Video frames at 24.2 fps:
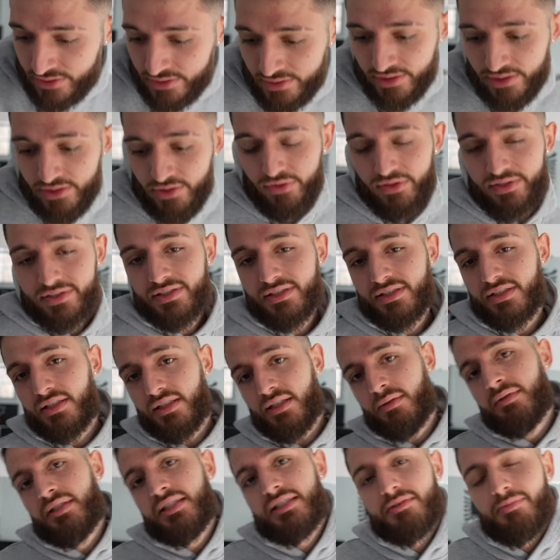You know, this
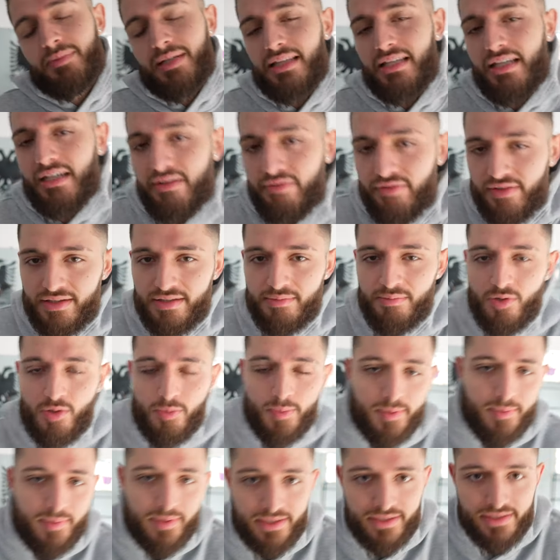is my life at the
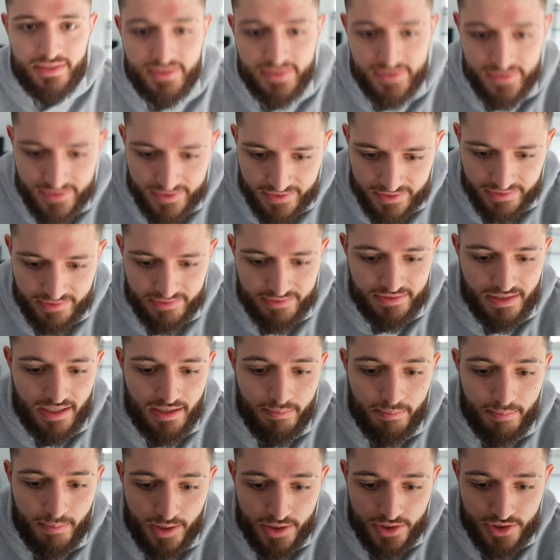moment, man. It's
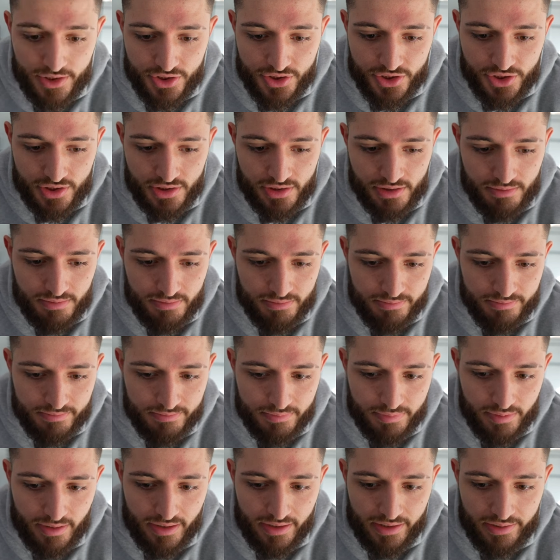not much,
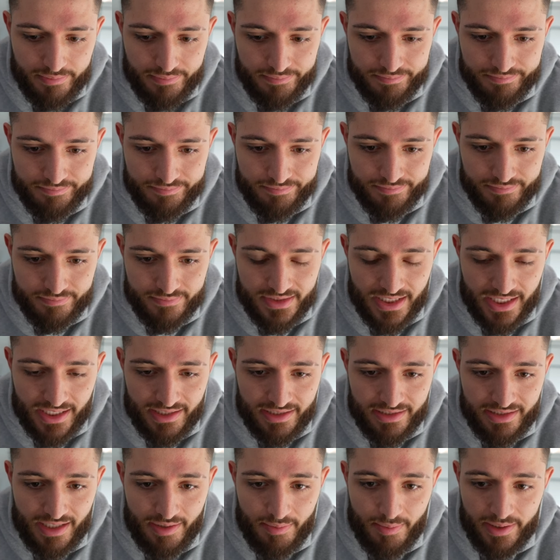but taking
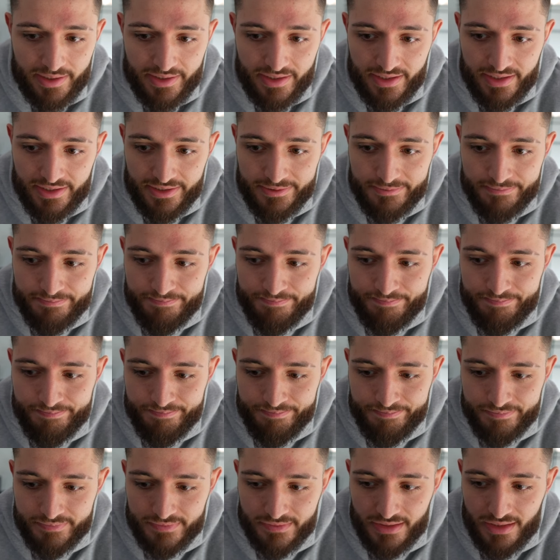it day by day
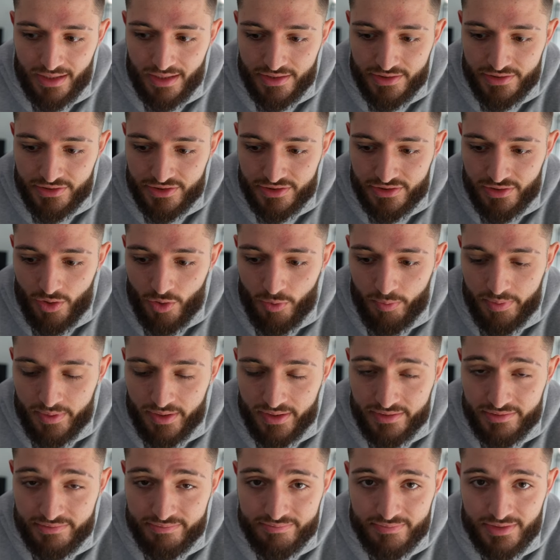and just
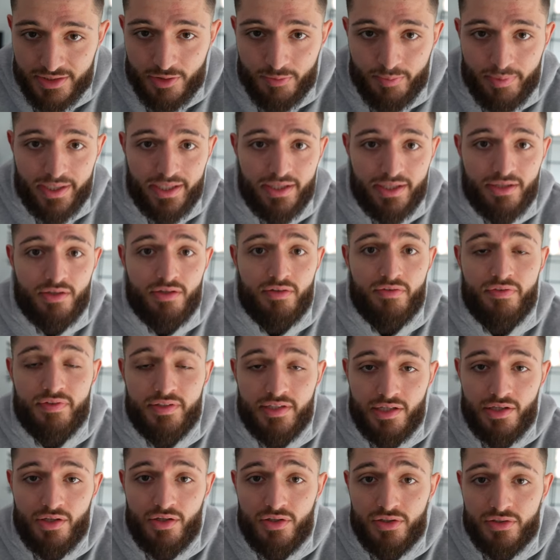hoping it'll pay off in
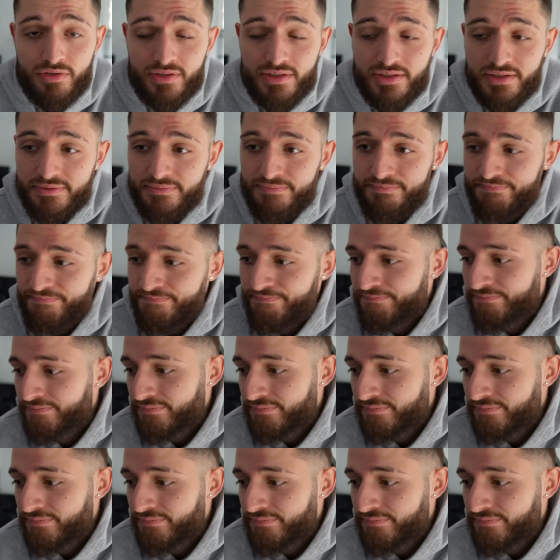the long run.